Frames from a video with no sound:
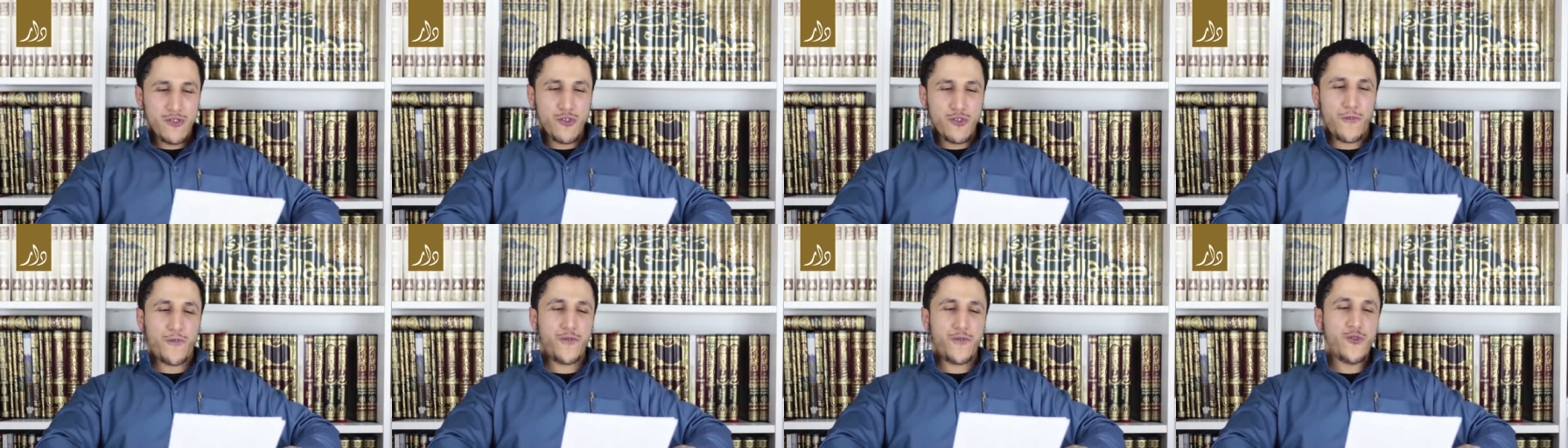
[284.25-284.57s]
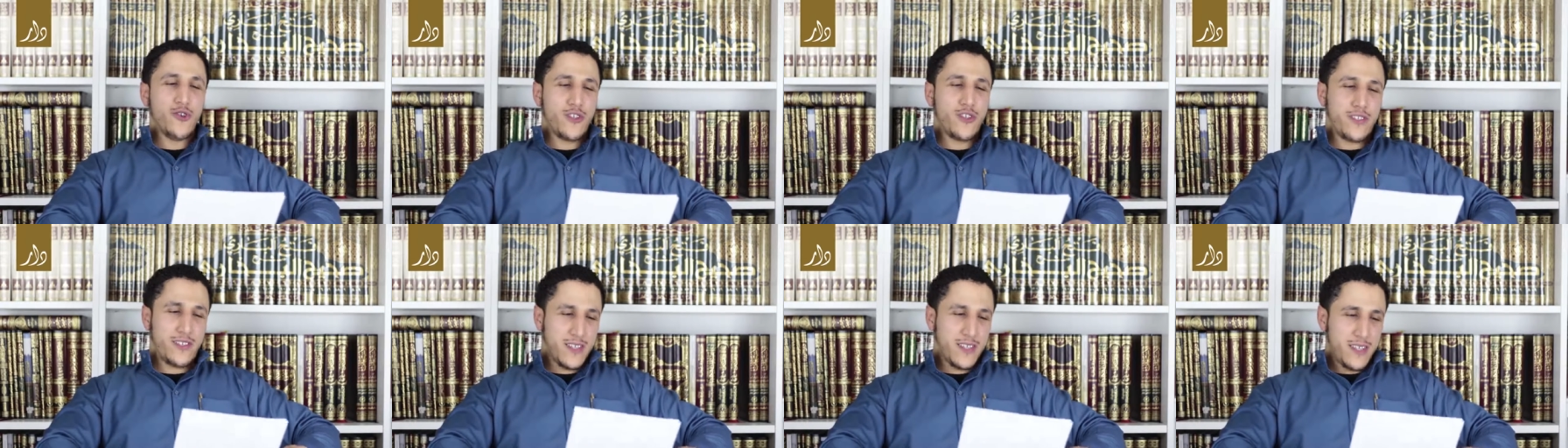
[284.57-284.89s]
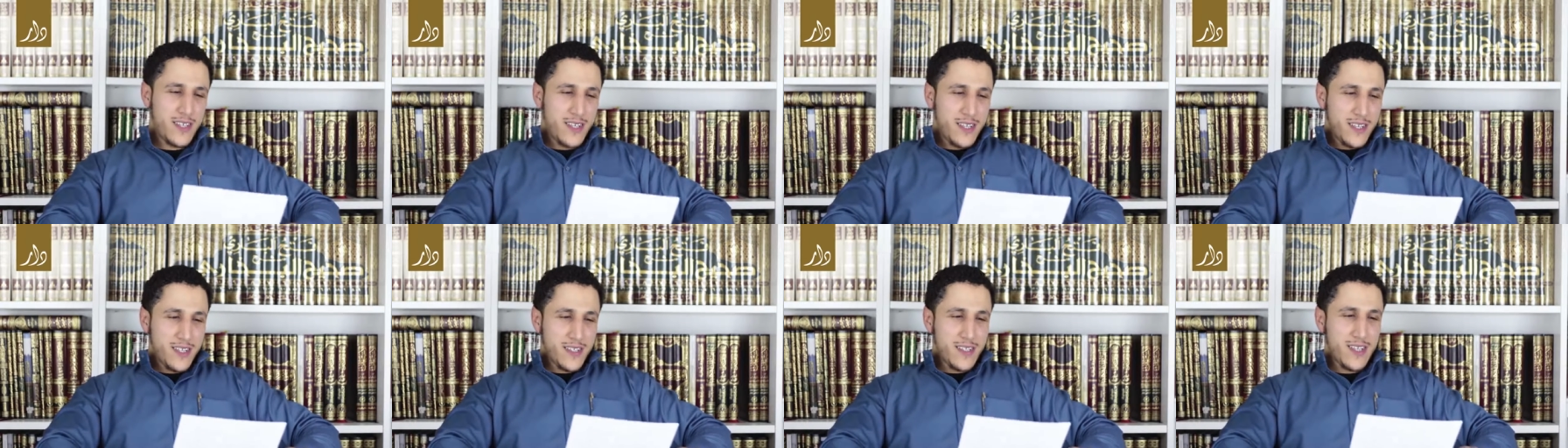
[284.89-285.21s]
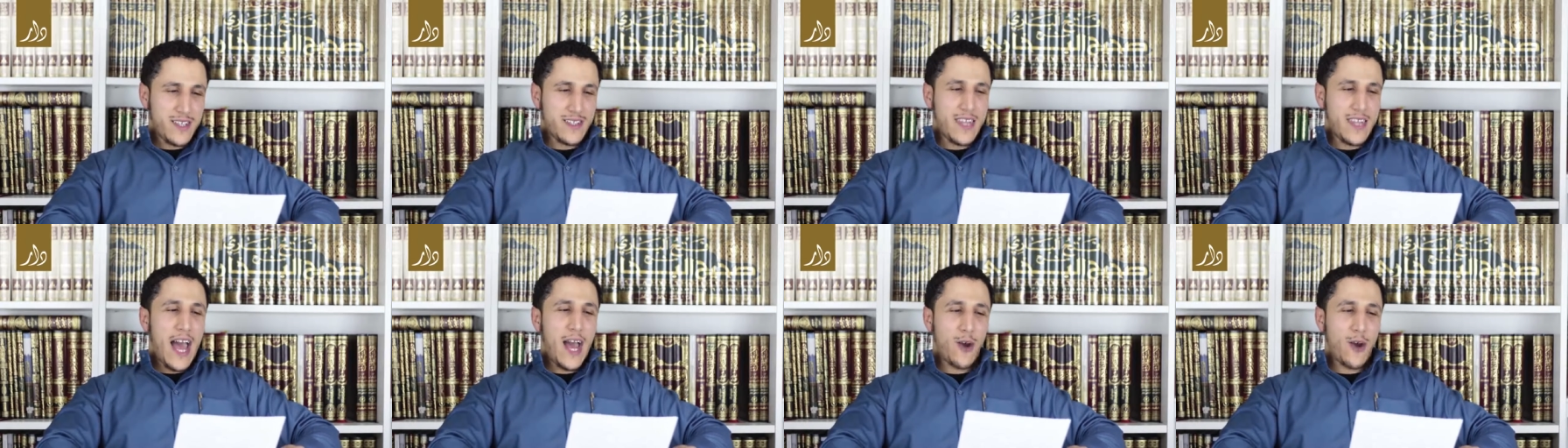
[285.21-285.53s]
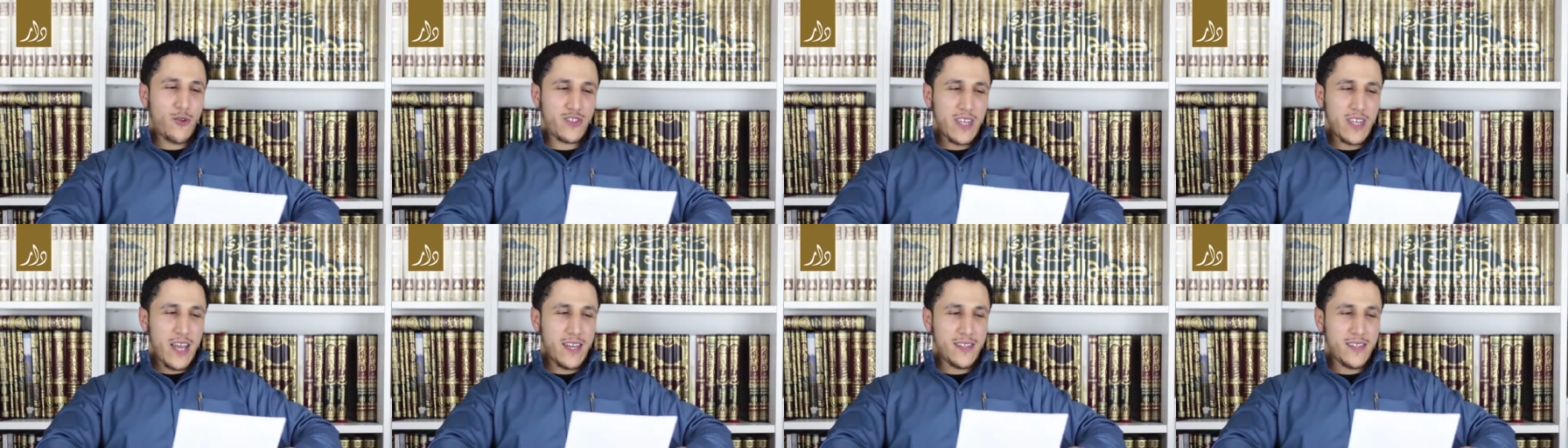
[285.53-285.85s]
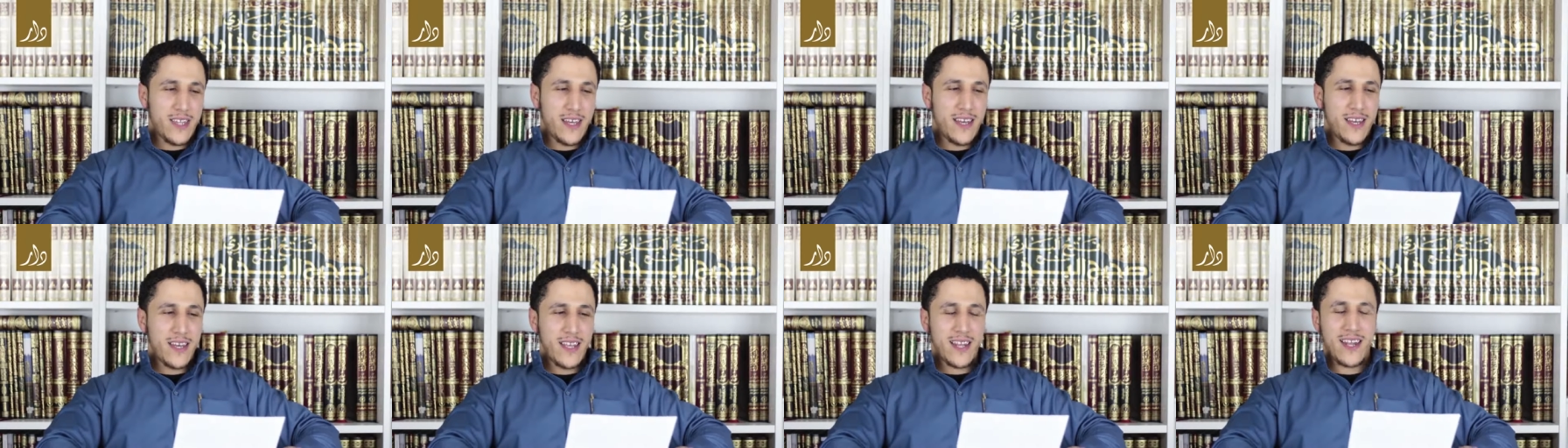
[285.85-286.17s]
refute the doubts
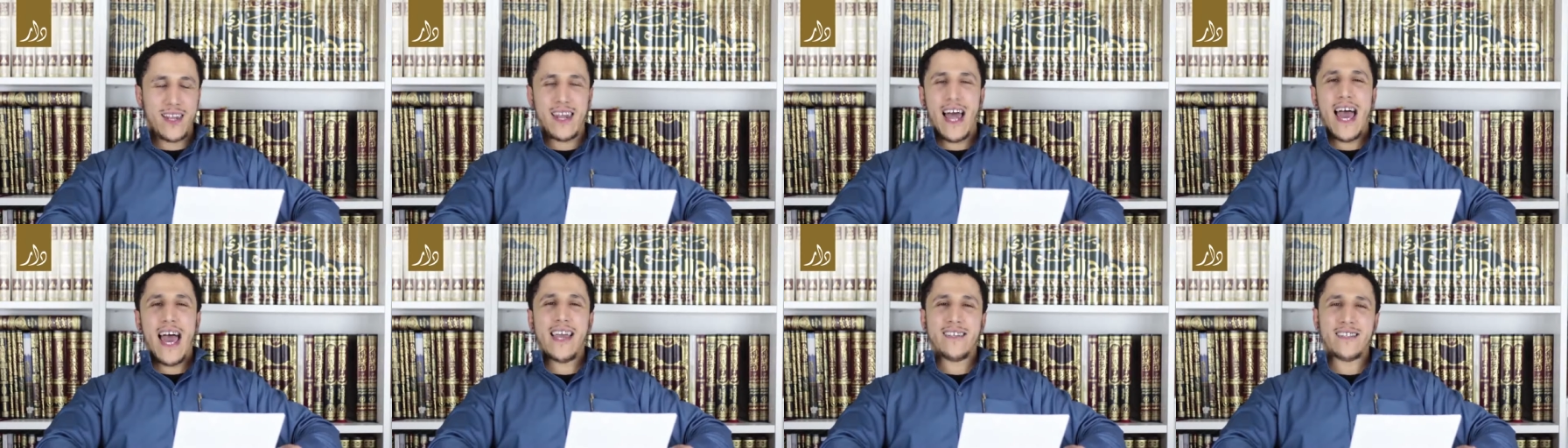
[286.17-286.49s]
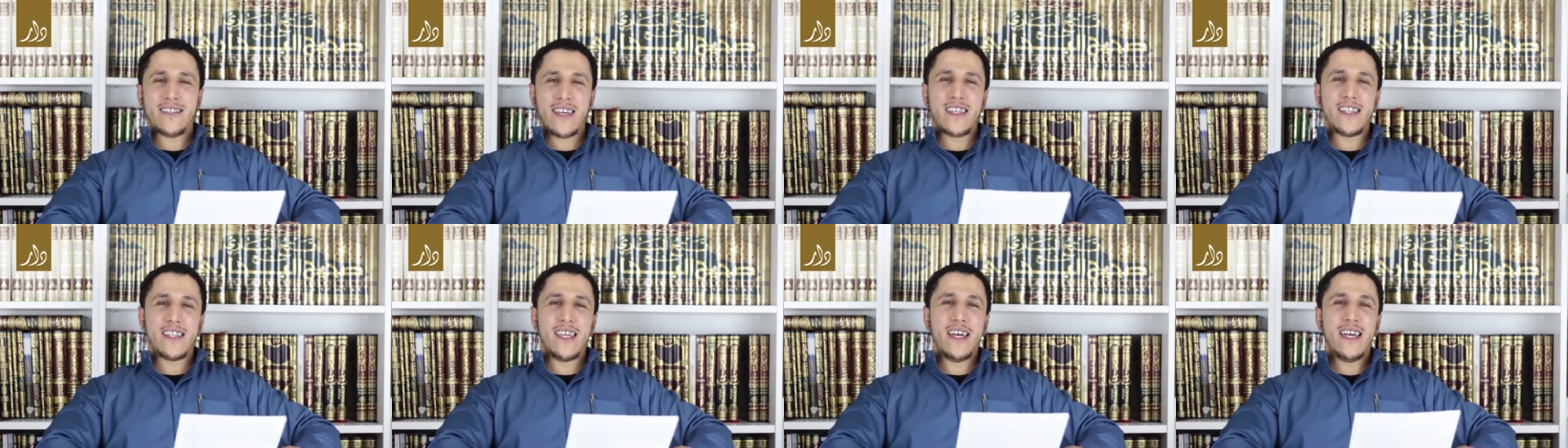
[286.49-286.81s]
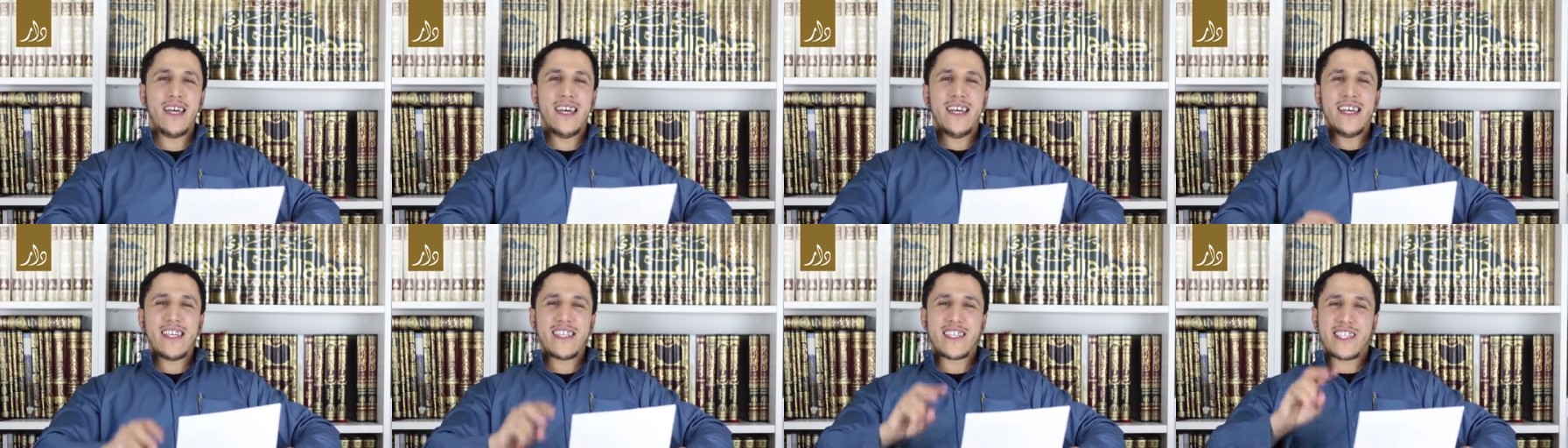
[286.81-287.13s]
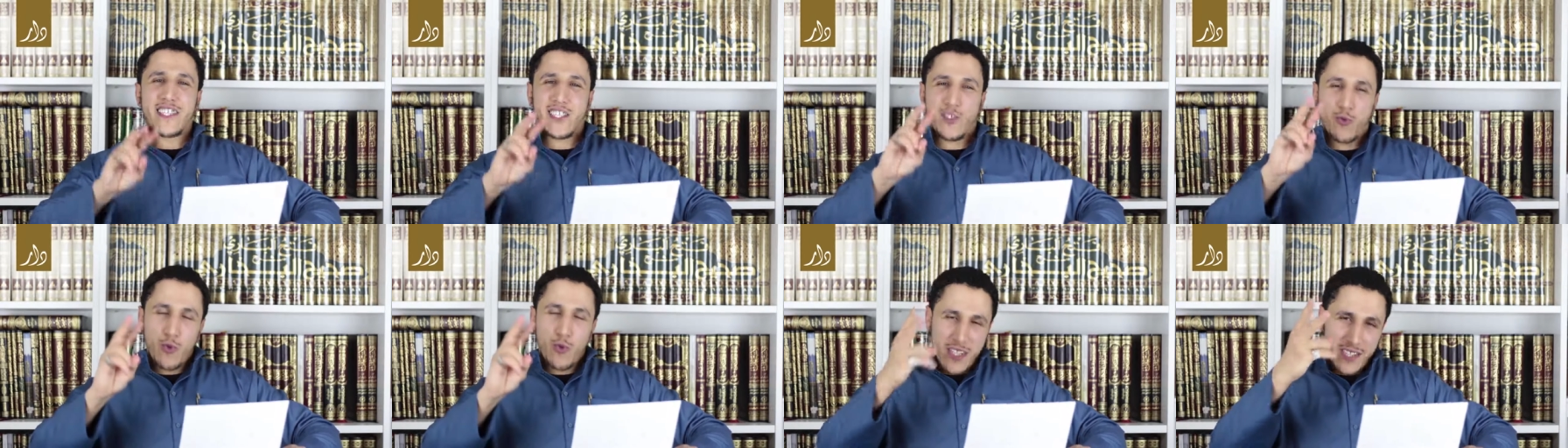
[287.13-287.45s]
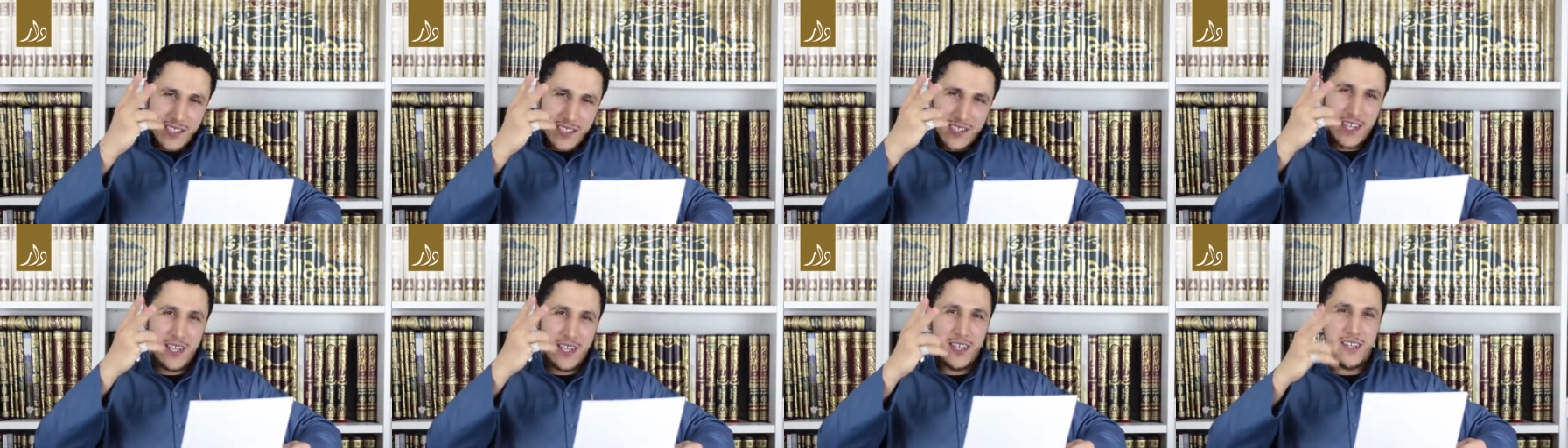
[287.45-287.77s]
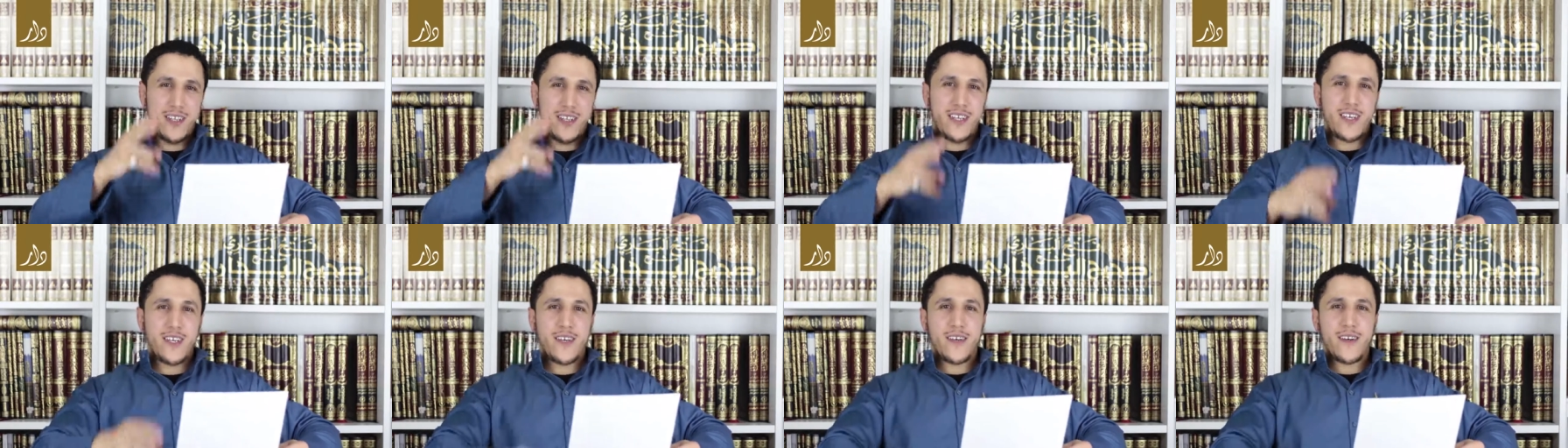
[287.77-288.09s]
and the lies and the
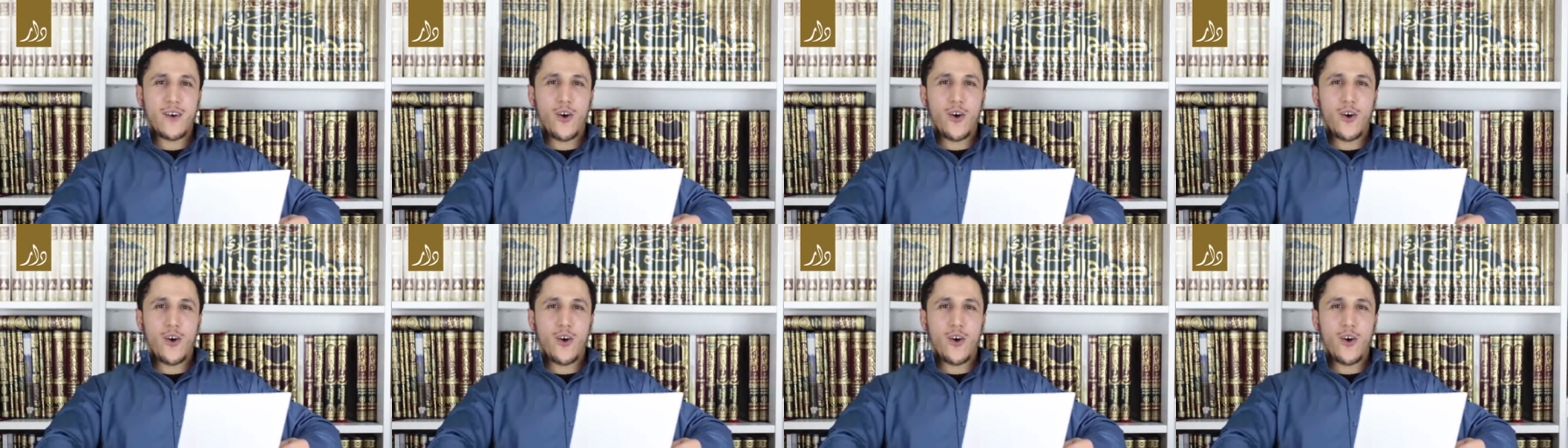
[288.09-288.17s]
twisting,